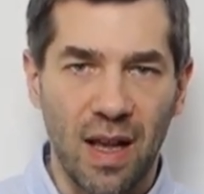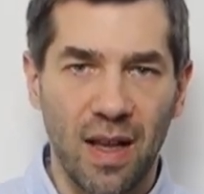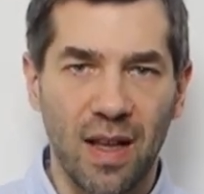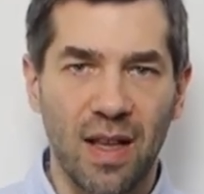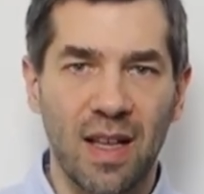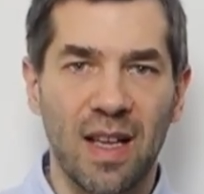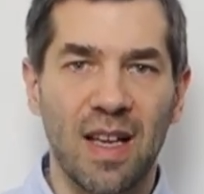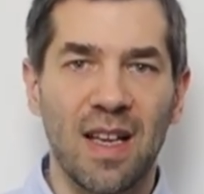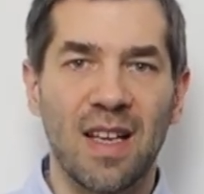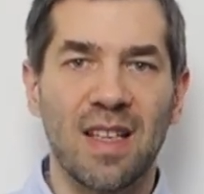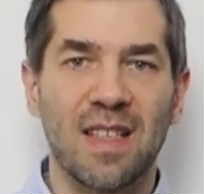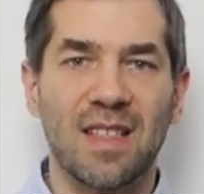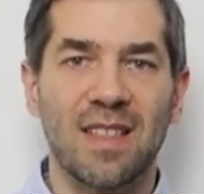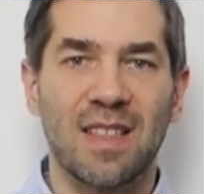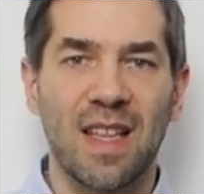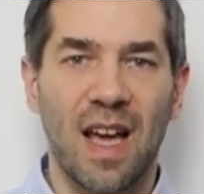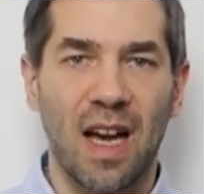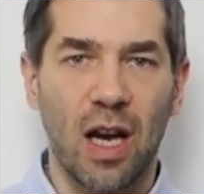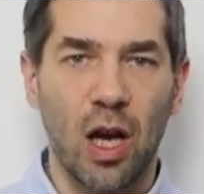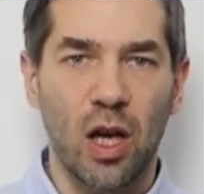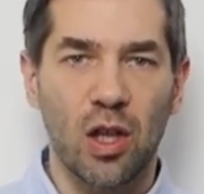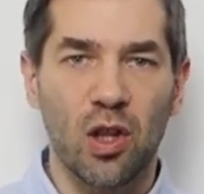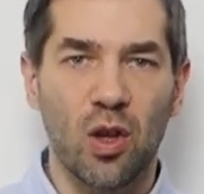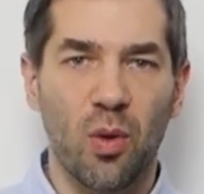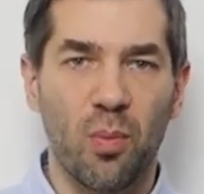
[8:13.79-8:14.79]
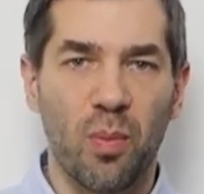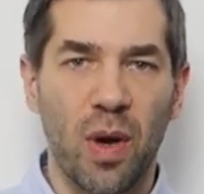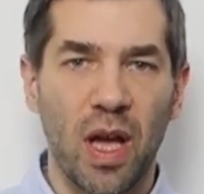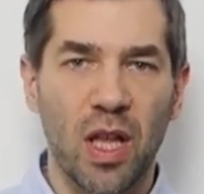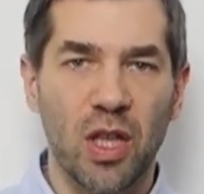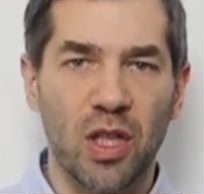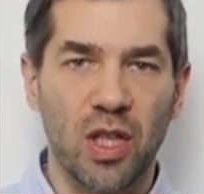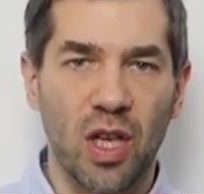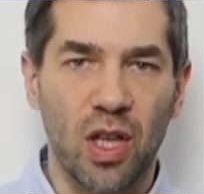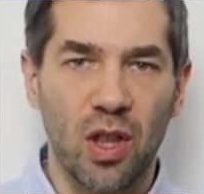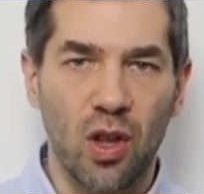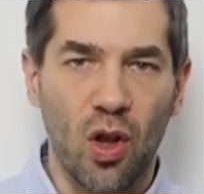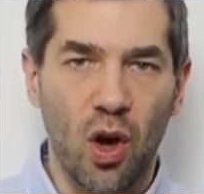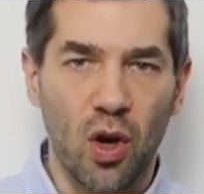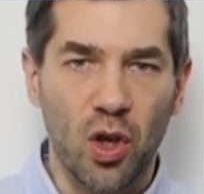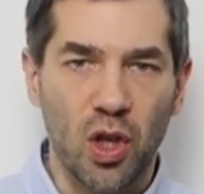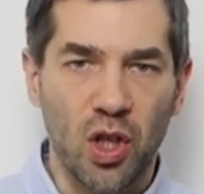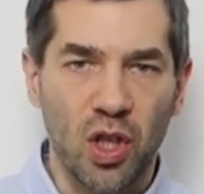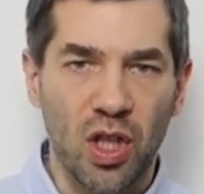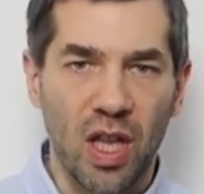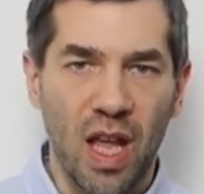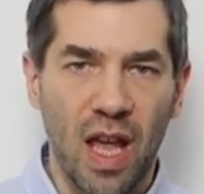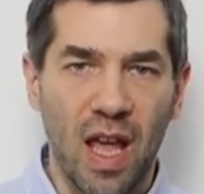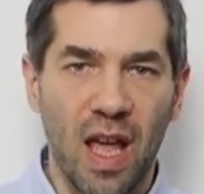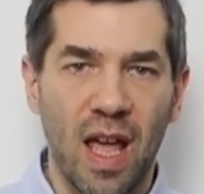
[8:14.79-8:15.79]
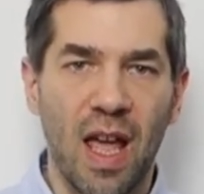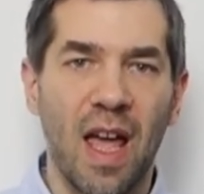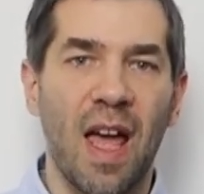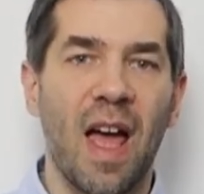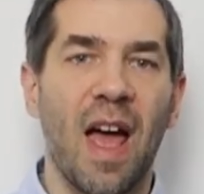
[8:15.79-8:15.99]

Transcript: Staccato will be more resonant,